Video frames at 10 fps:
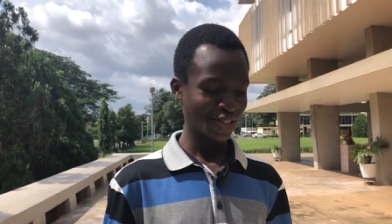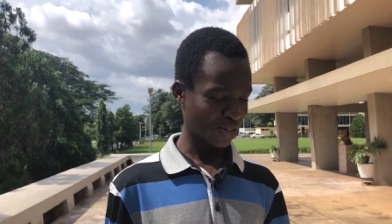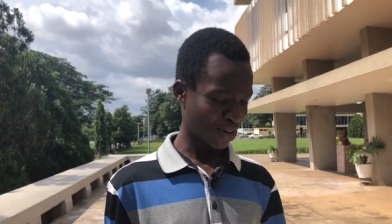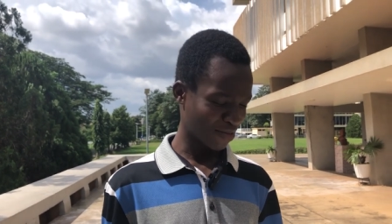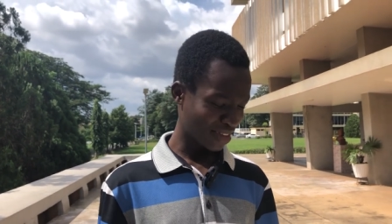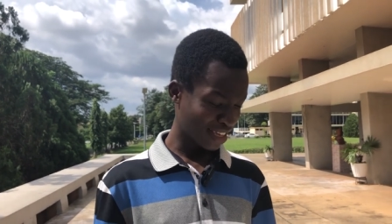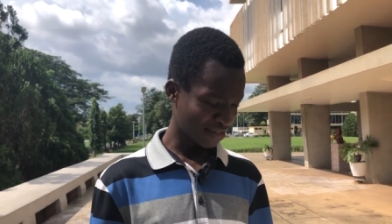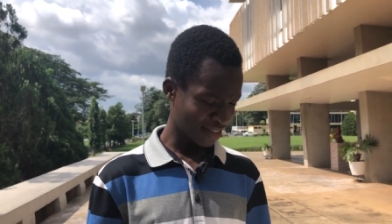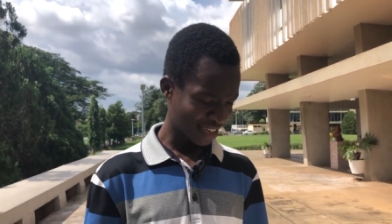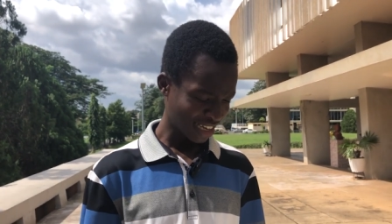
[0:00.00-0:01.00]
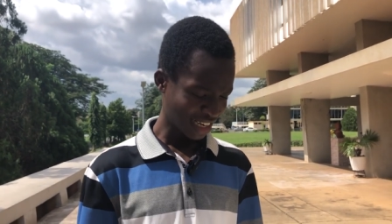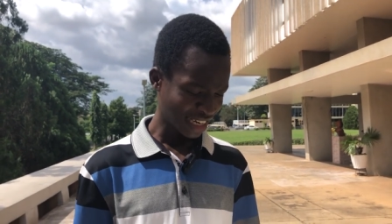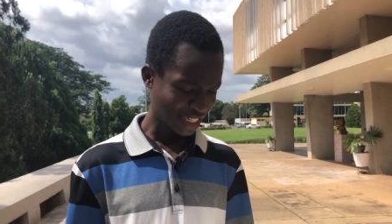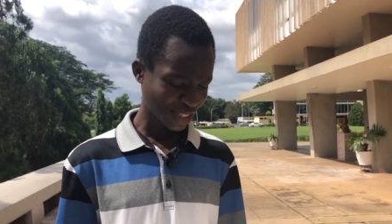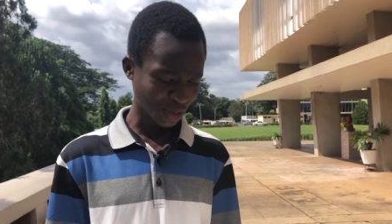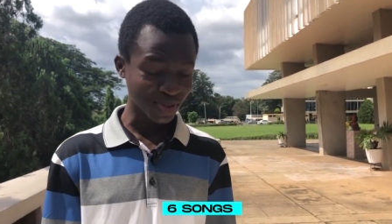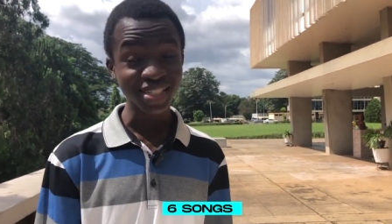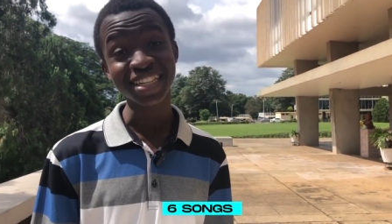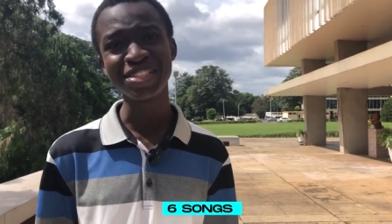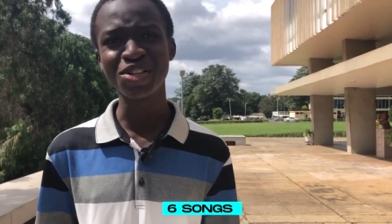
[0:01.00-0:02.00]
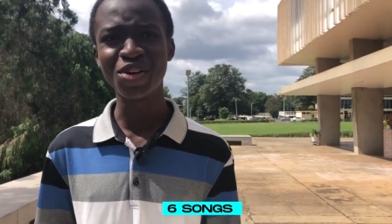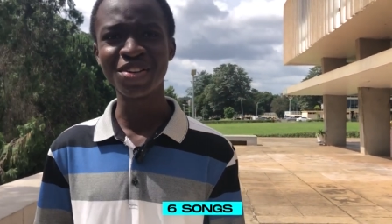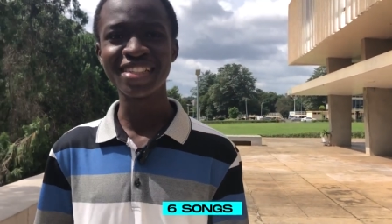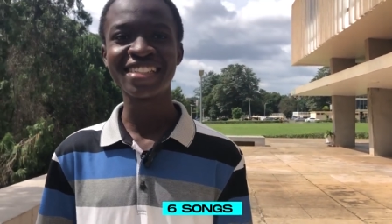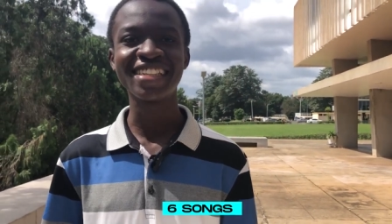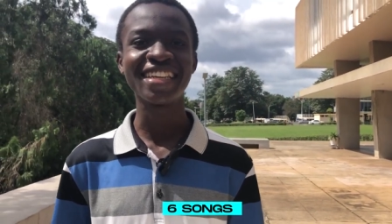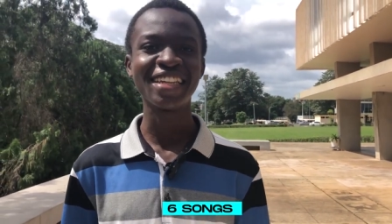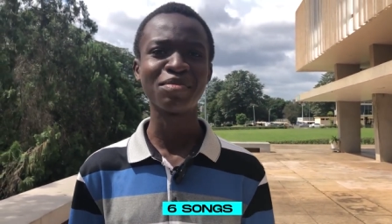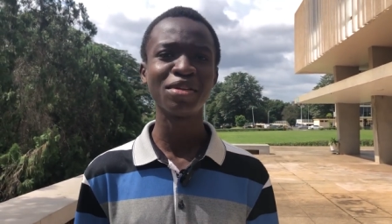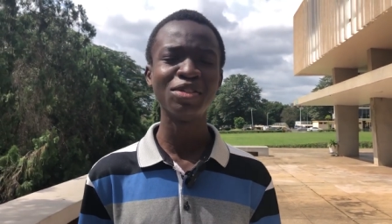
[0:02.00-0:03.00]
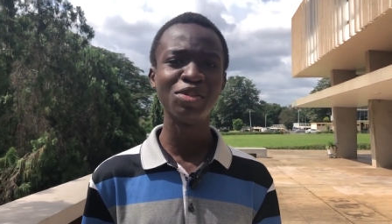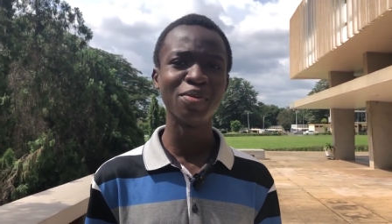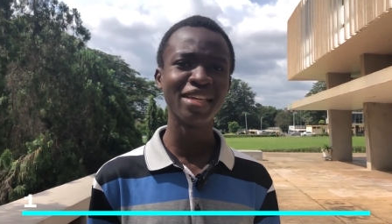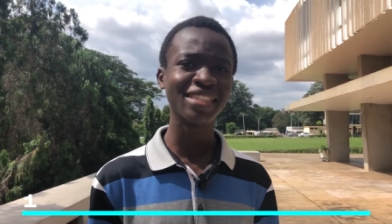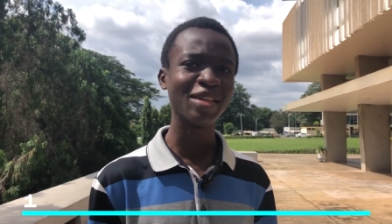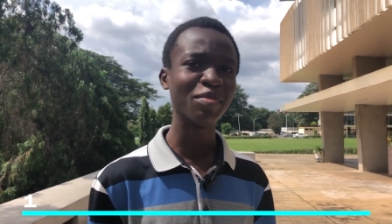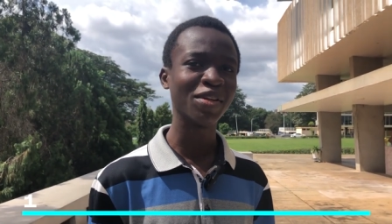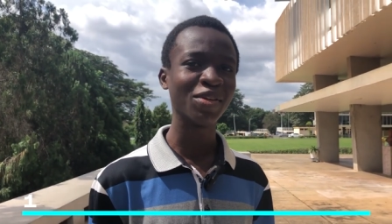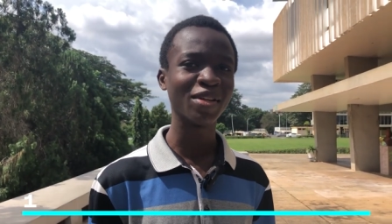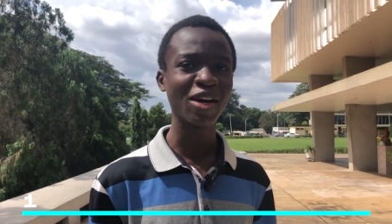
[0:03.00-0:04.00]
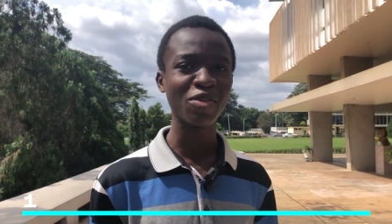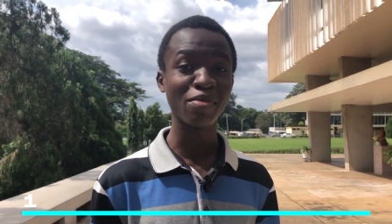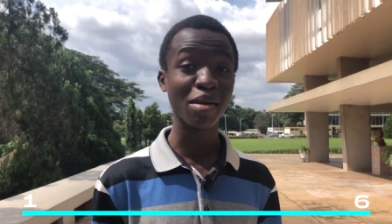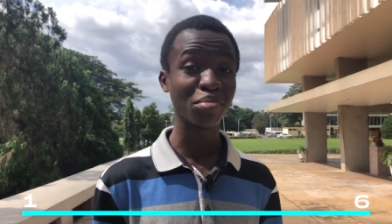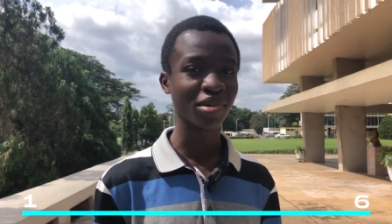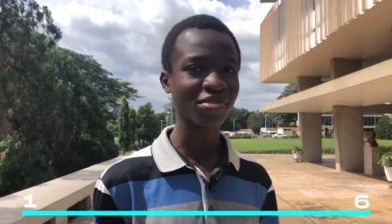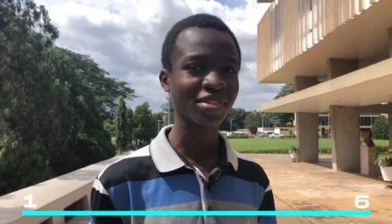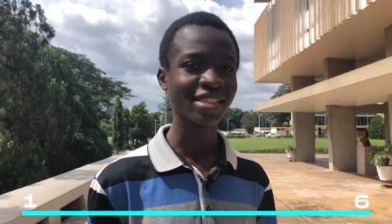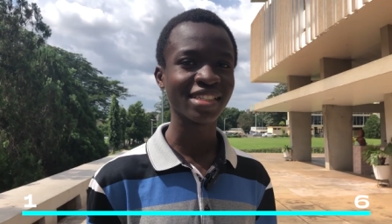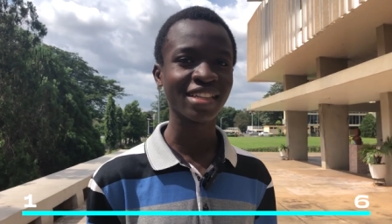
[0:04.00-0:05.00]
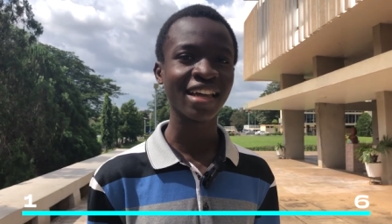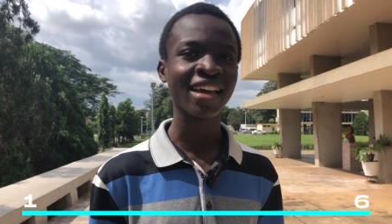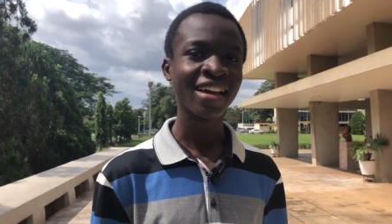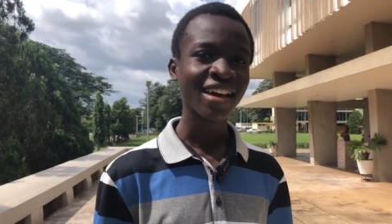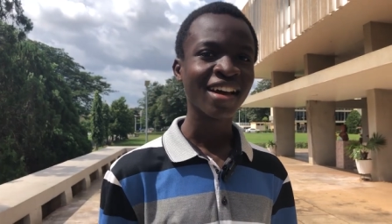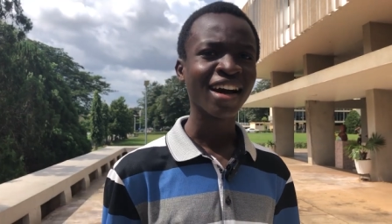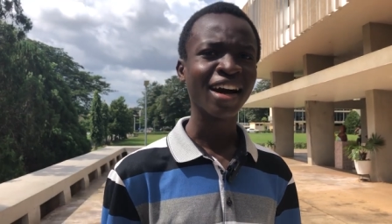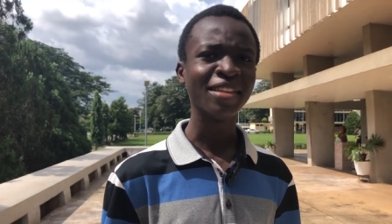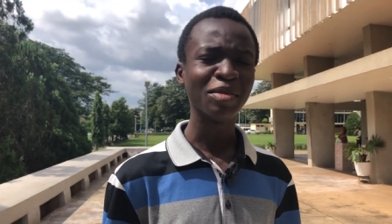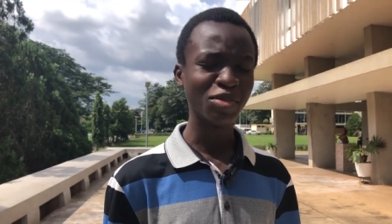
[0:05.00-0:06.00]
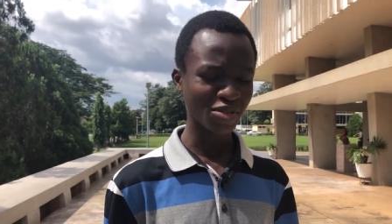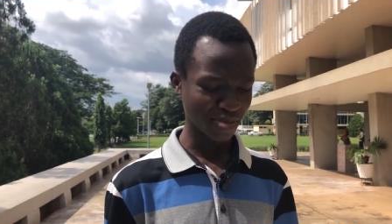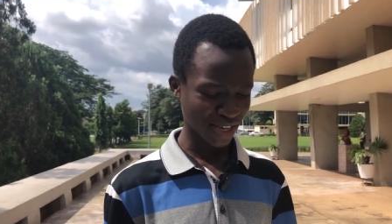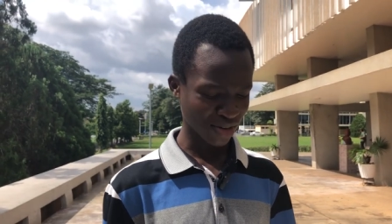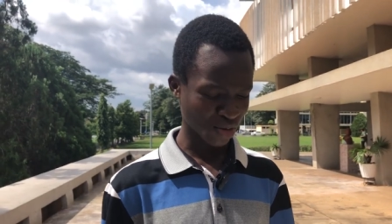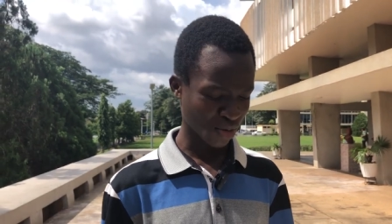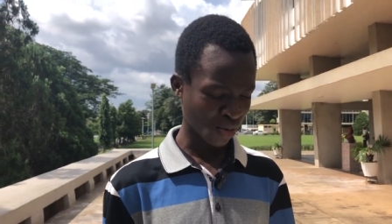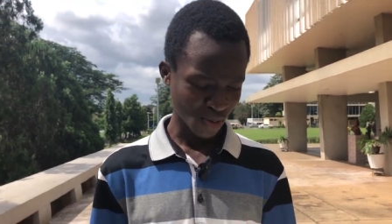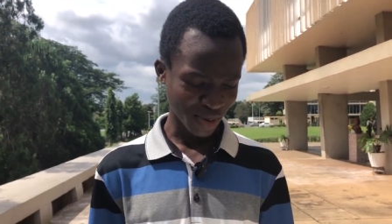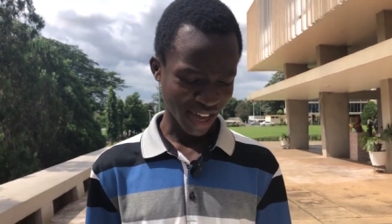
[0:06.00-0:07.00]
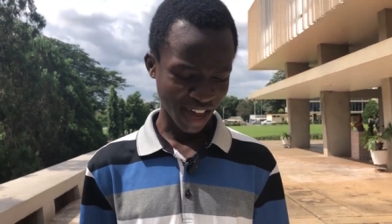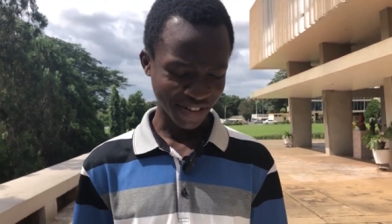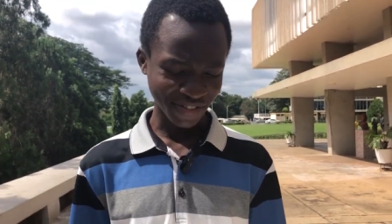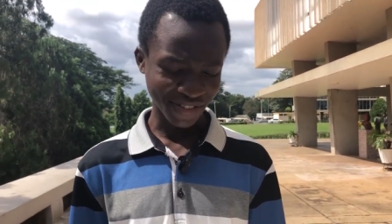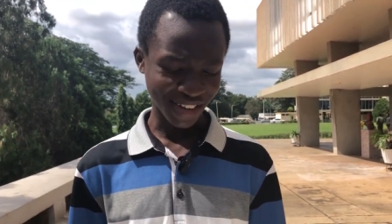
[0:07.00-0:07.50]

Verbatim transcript: So I've been given a list of six songs and I'm going to rate them in order of my preference, like how they move me and all. So we have